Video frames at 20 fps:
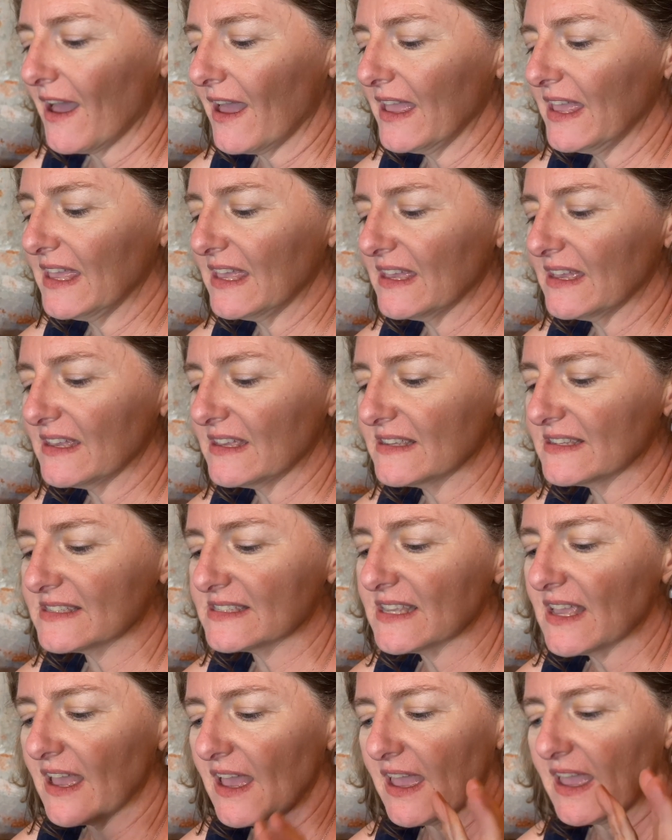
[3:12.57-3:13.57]

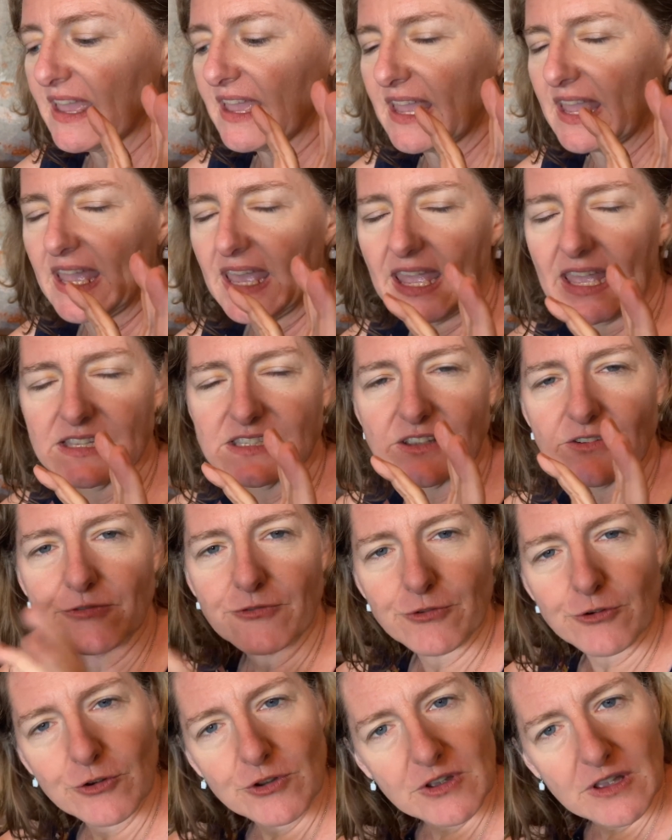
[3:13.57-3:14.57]
is, it's a
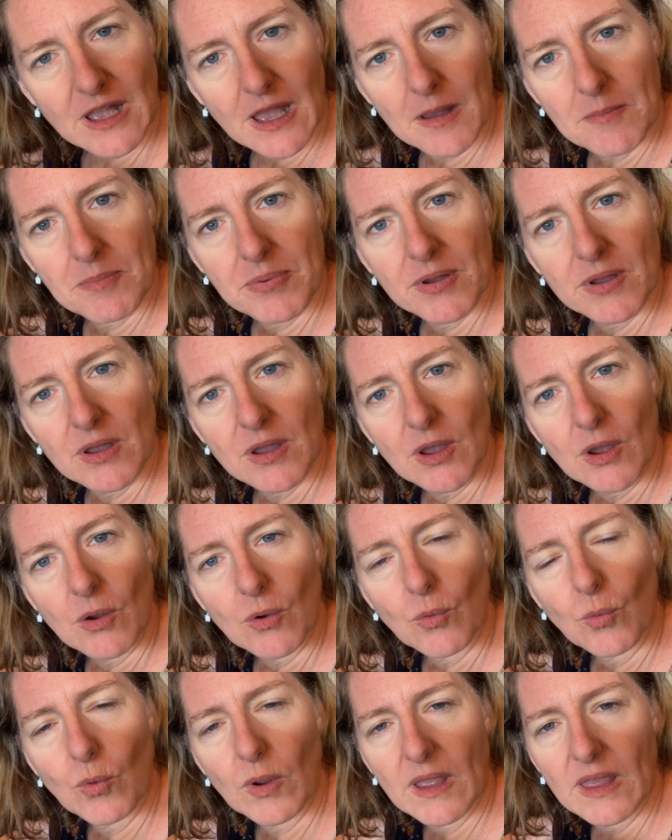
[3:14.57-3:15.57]
fruit cup
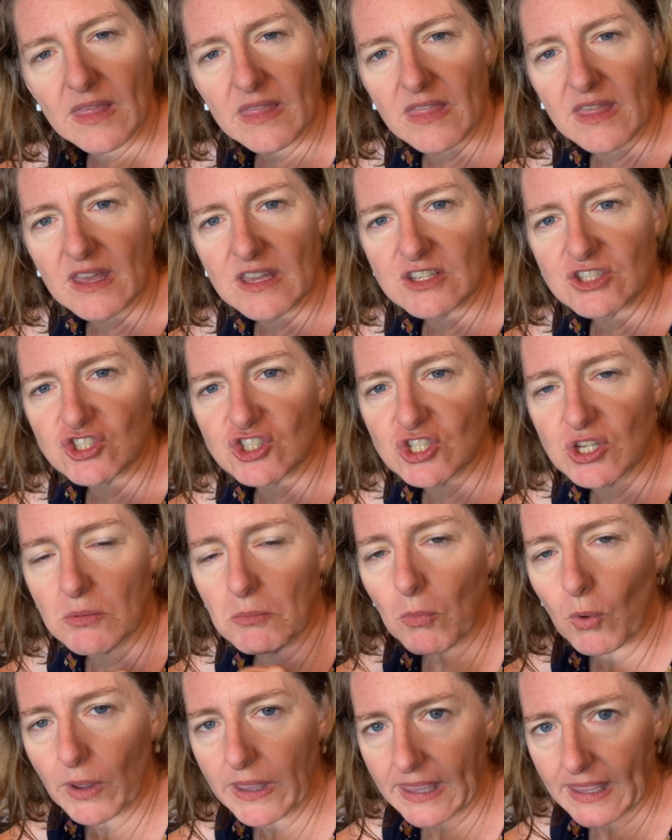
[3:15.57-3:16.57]
with
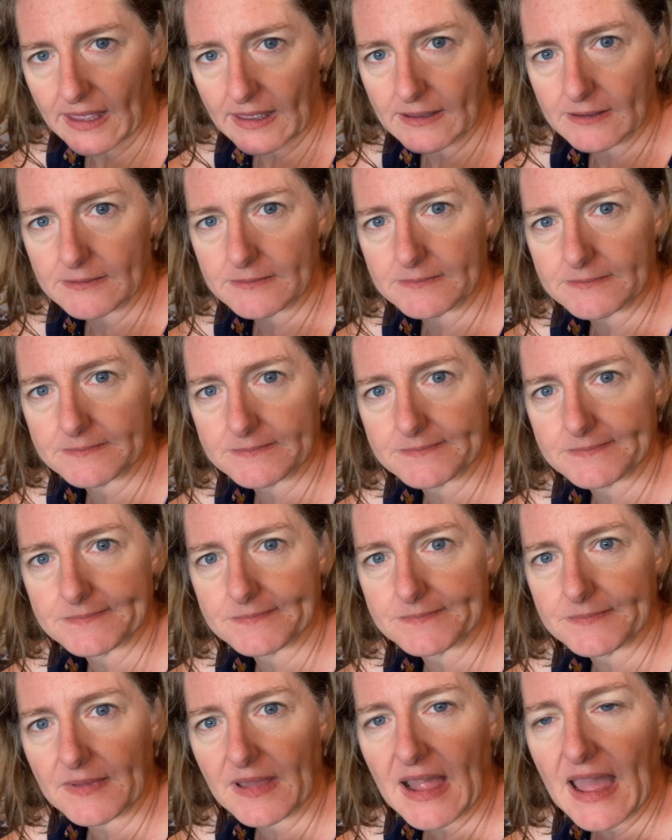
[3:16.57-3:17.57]
chamoya.
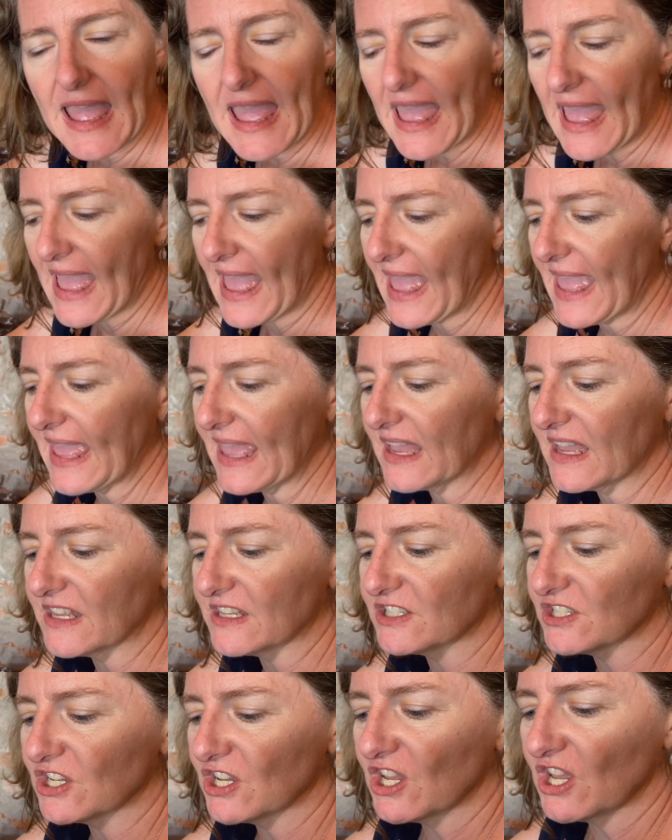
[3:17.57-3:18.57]
And